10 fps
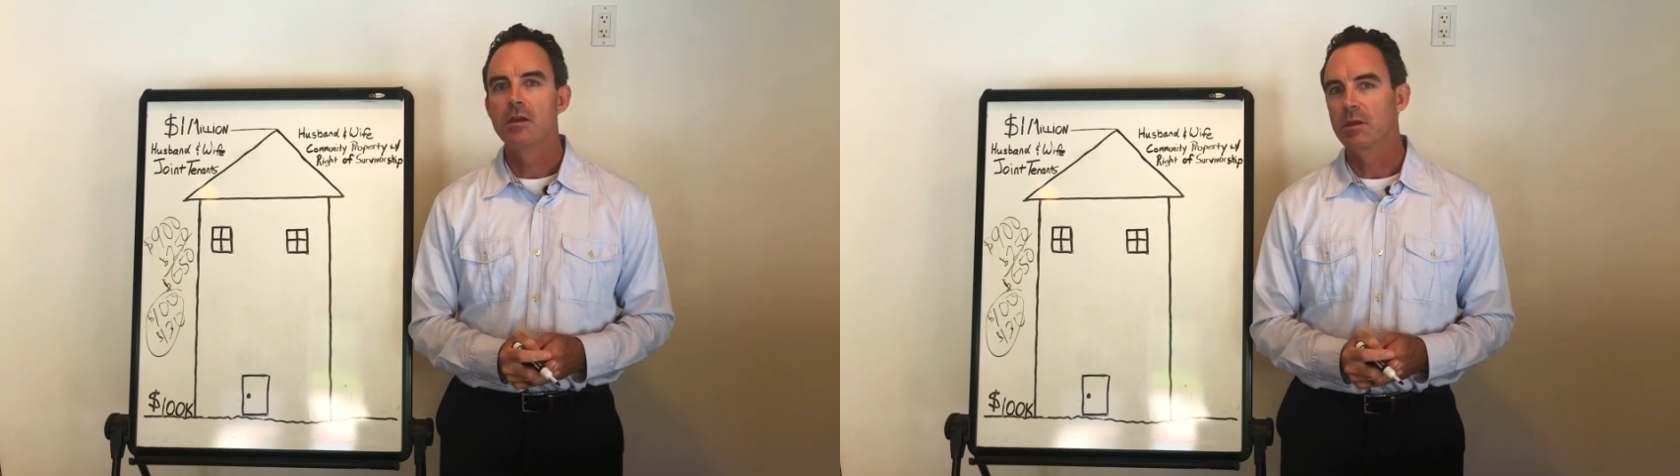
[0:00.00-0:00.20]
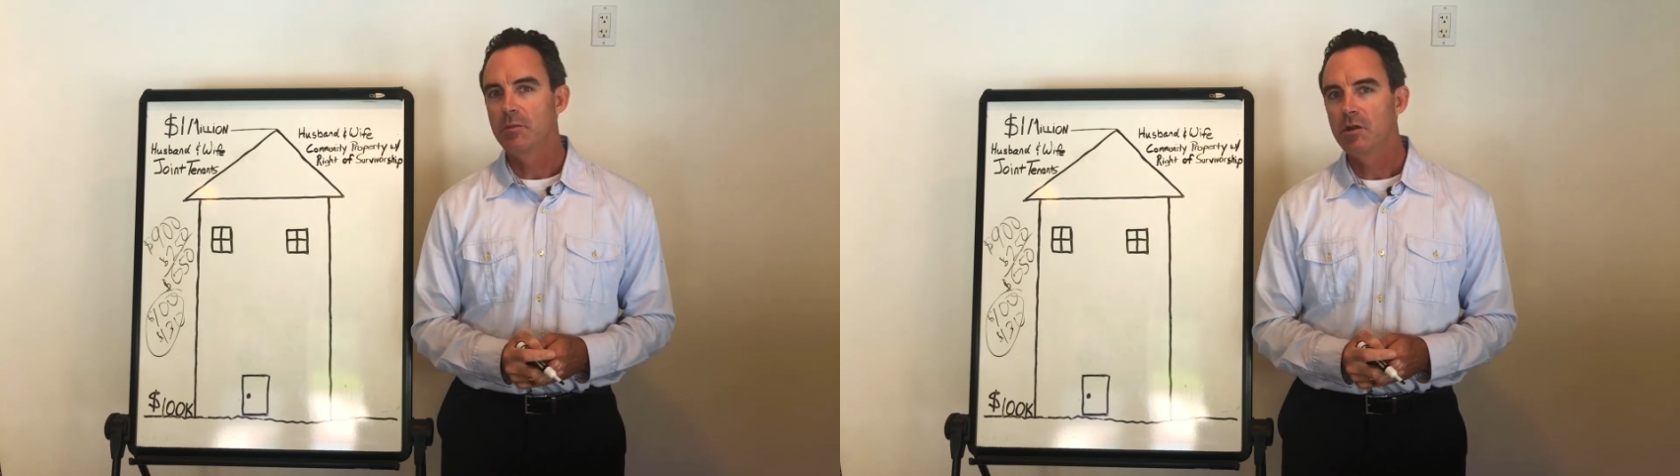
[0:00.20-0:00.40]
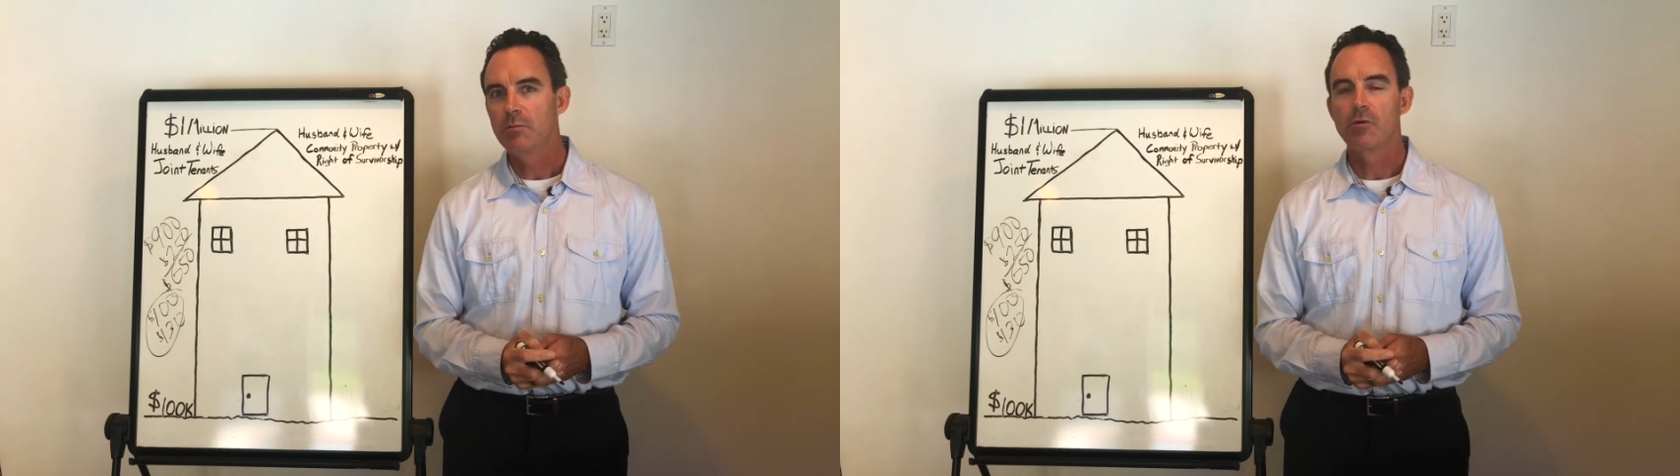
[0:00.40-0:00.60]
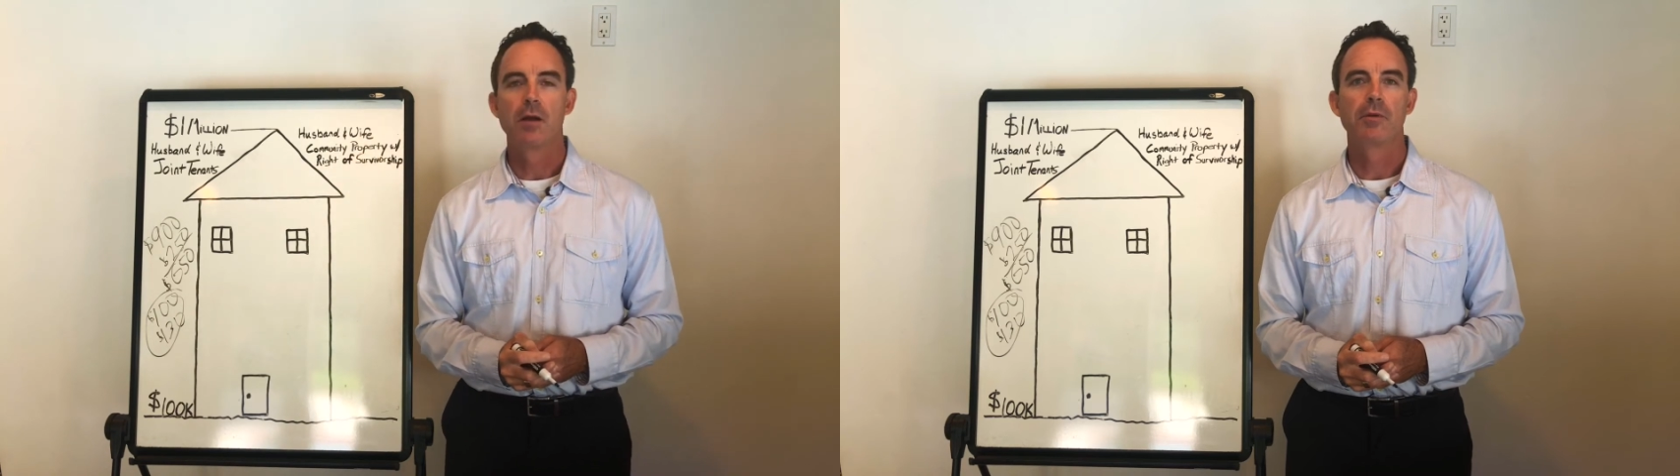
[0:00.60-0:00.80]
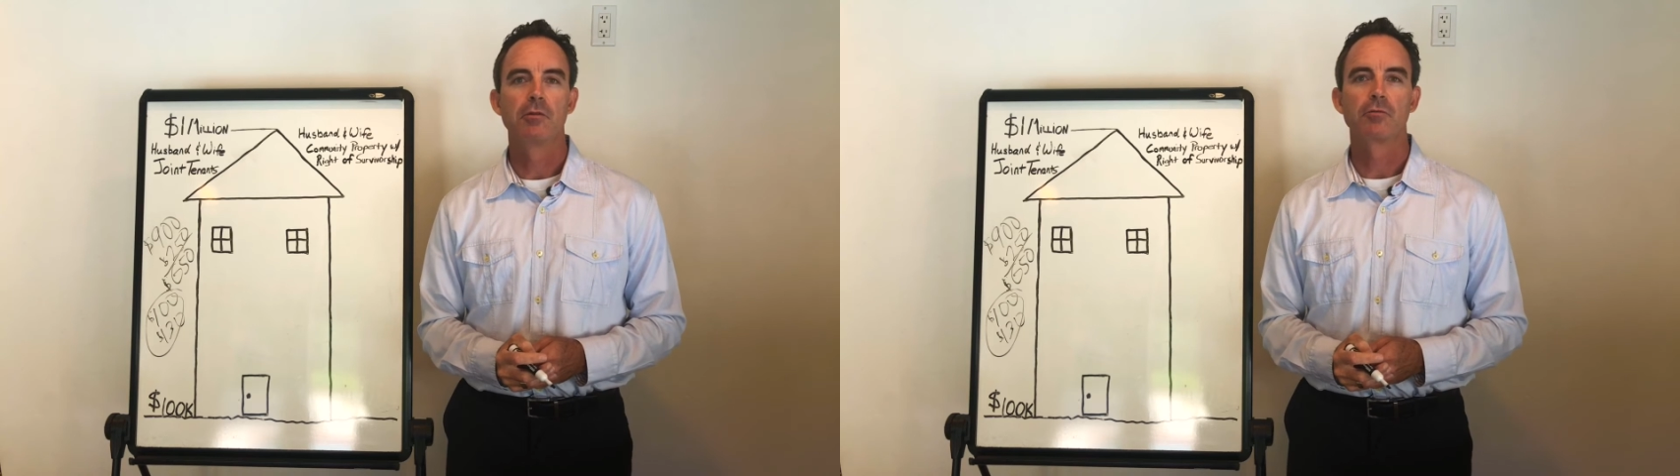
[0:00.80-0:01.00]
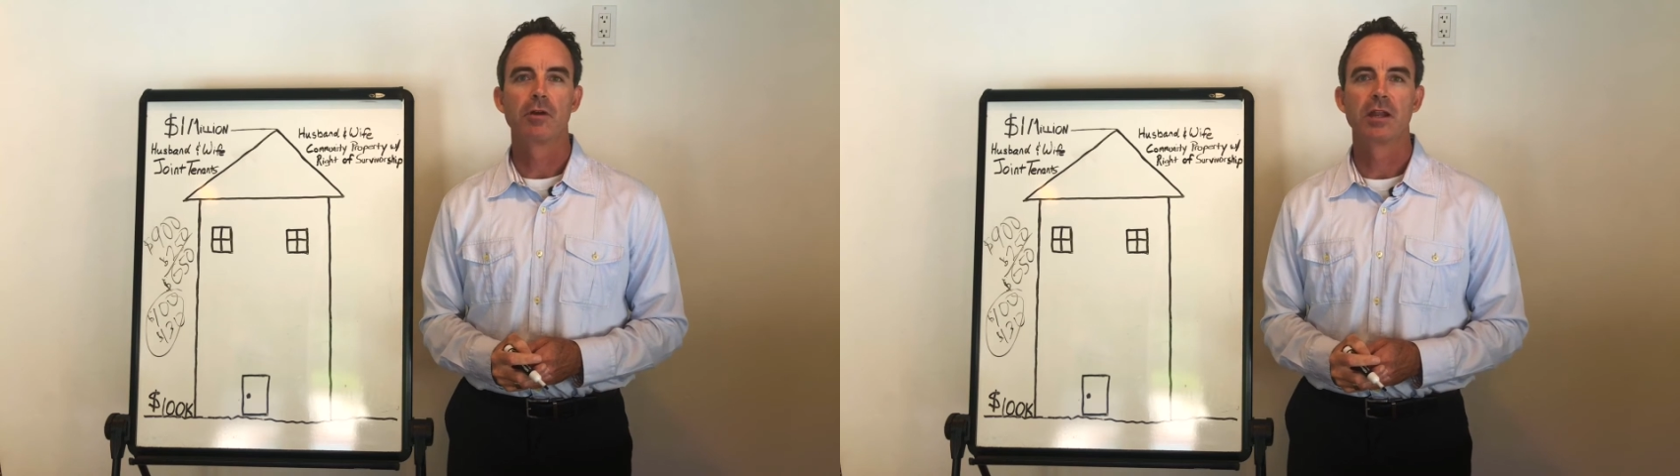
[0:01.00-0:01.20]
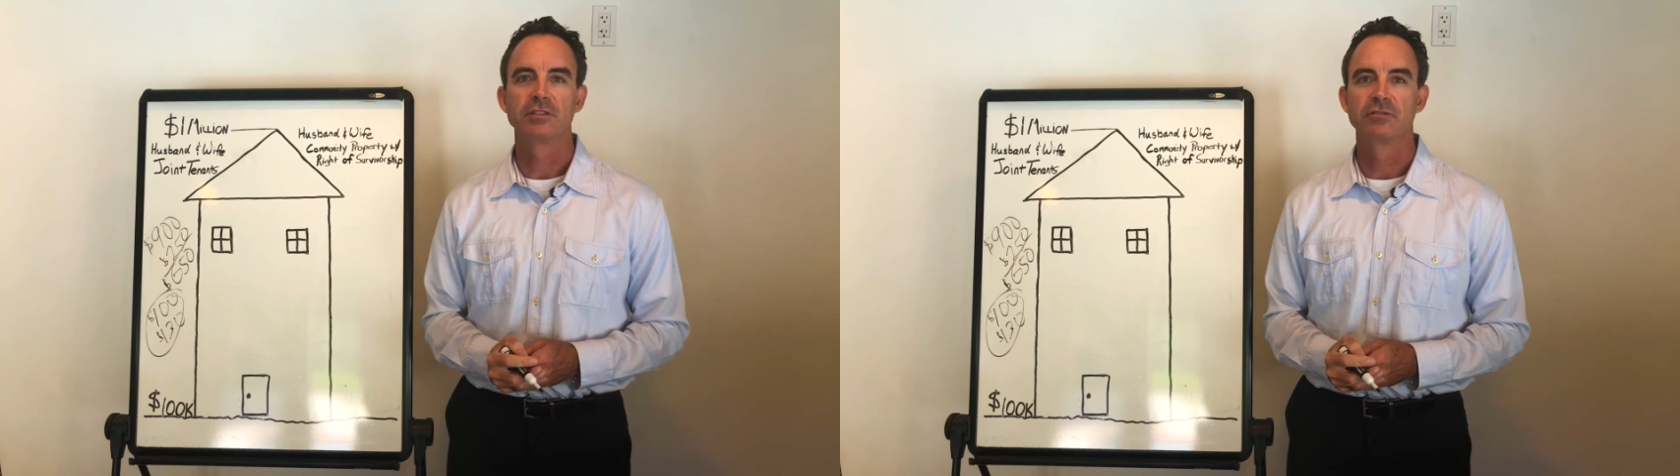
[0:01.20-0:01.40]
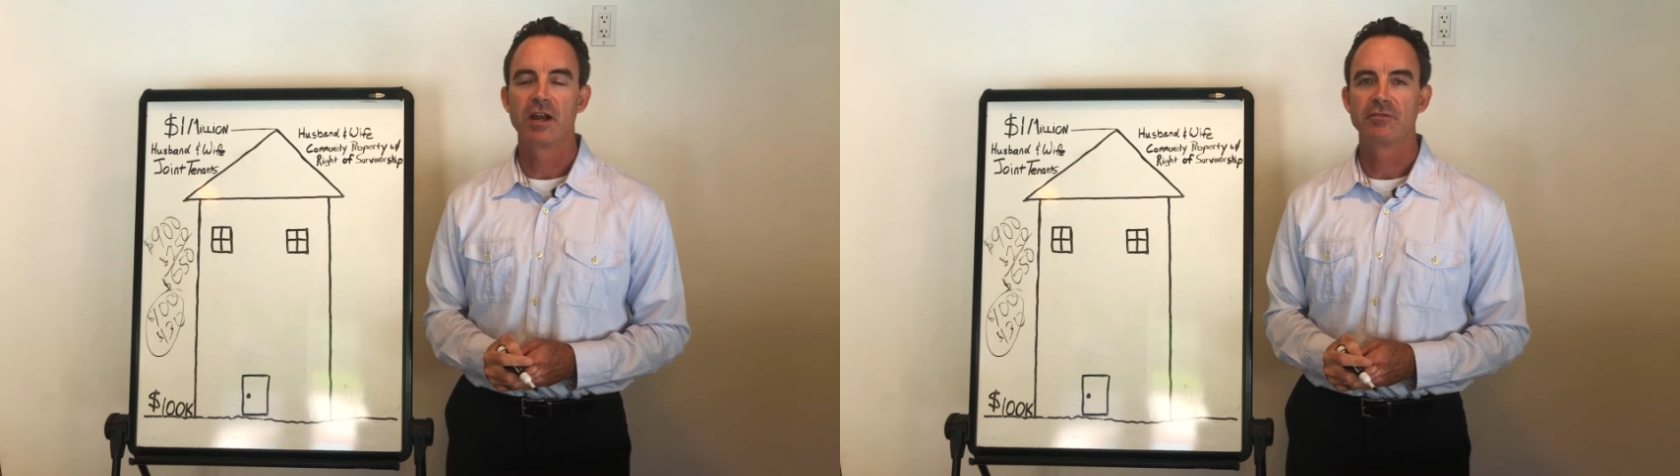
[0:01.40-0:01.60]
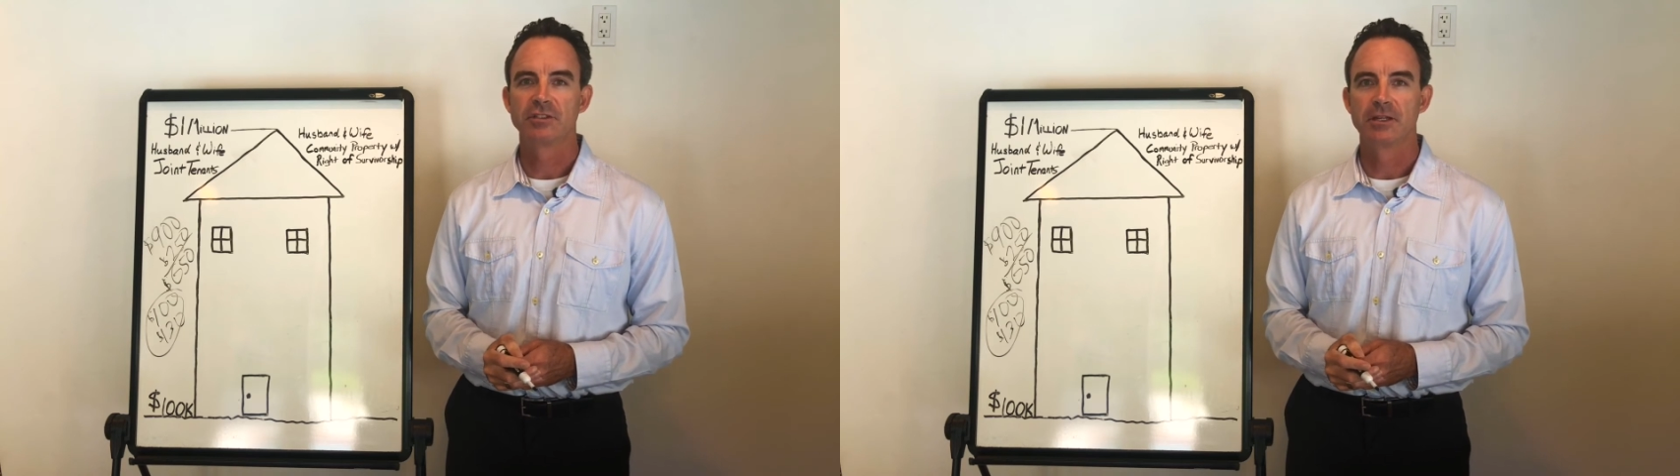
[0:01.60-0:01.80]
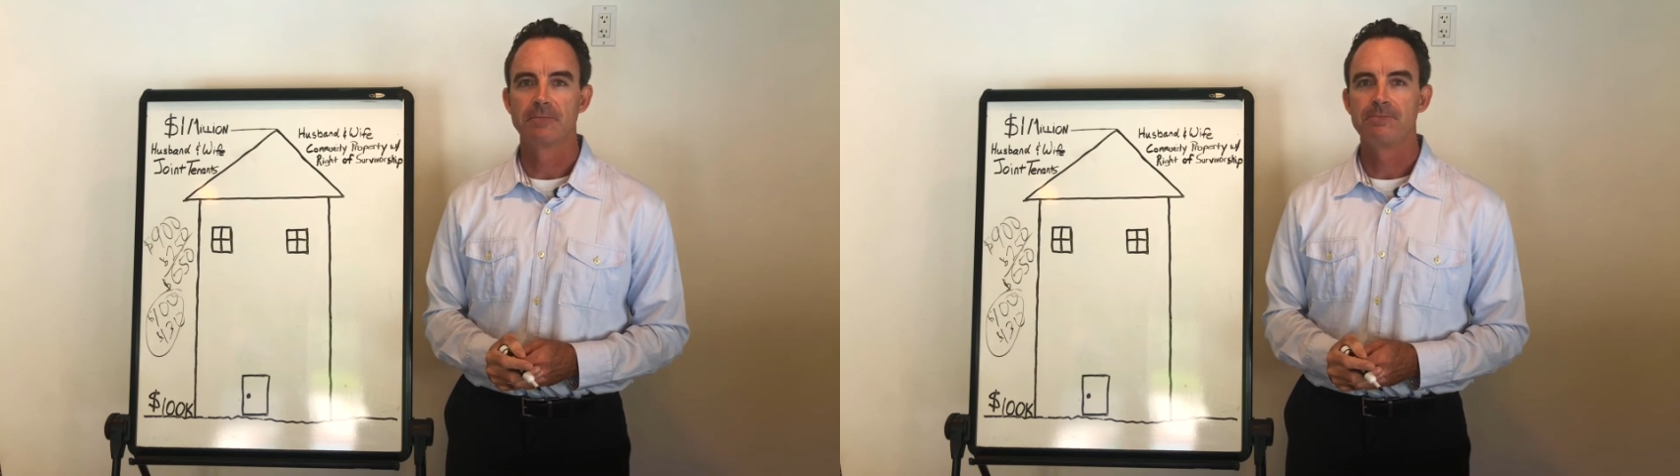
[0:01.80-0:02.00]
community property with right of
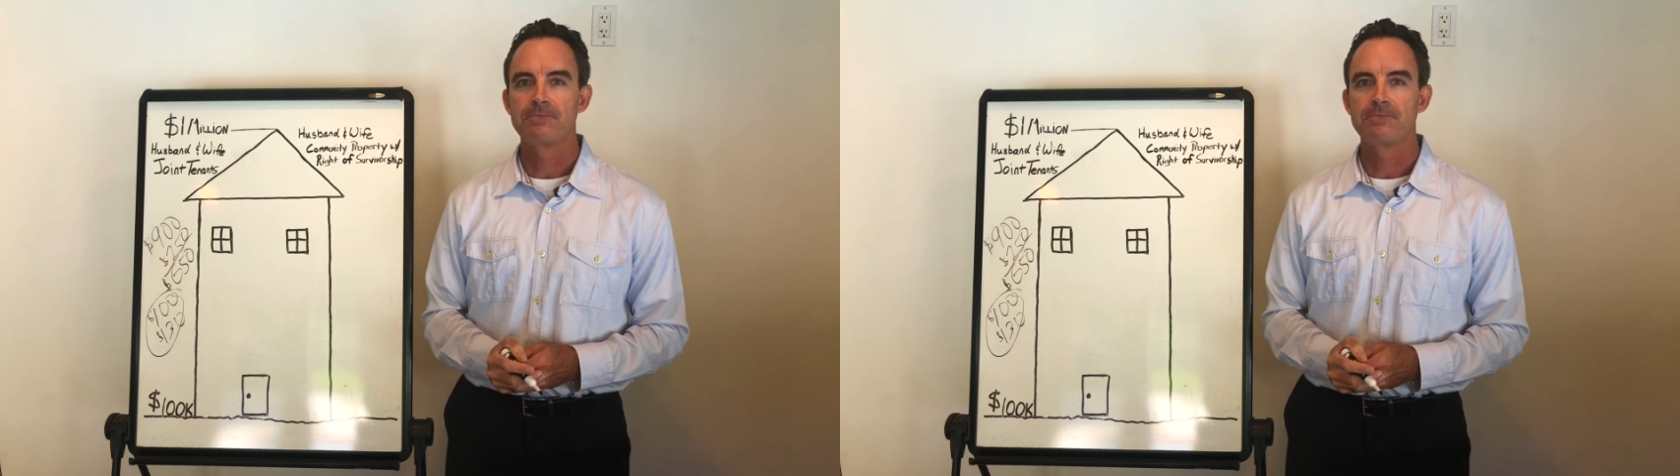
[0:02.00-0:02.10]
survivorship.